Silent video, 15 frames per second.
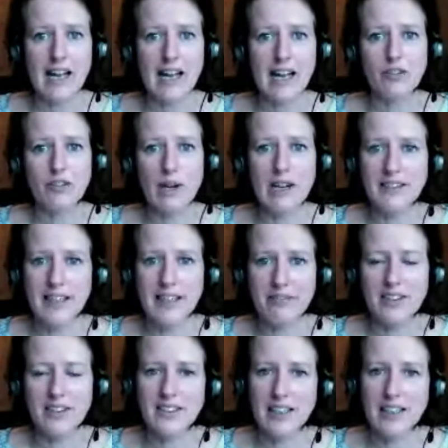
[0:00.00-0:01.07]
as well as
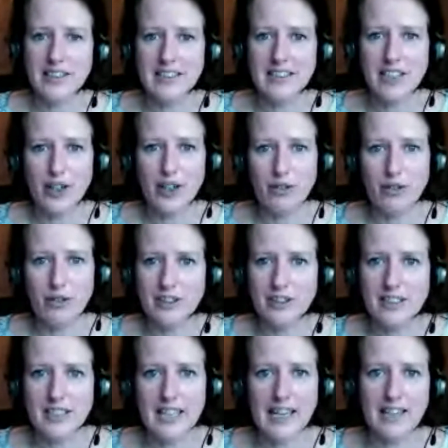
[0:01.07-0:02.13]
having studied over
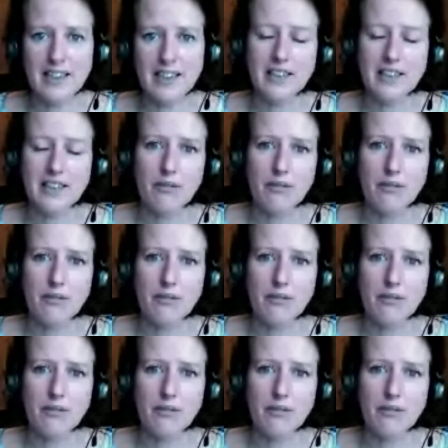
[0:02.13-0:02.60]
10